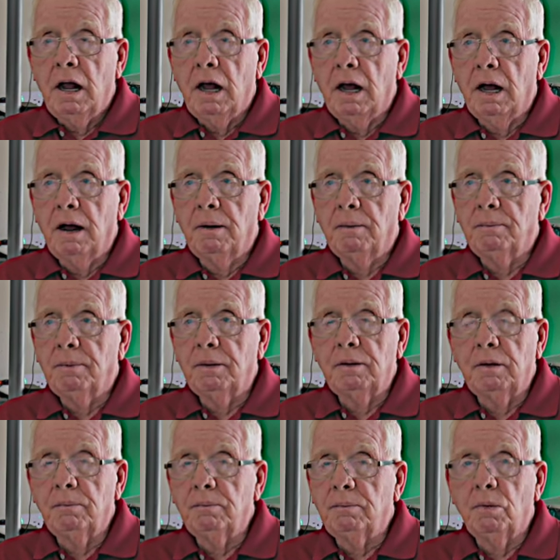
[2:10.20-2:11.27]

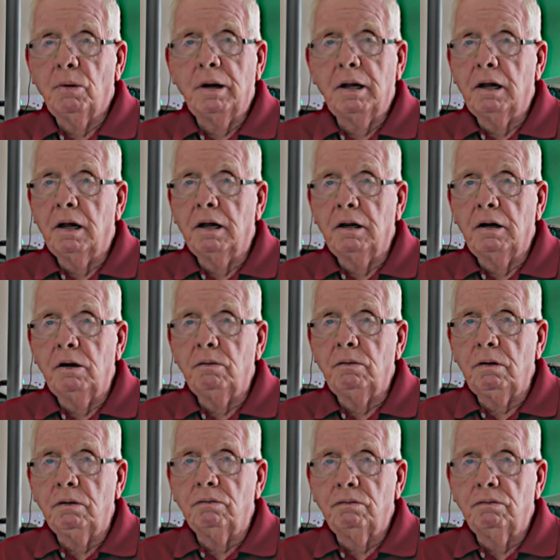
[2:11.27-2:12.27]
But boy, you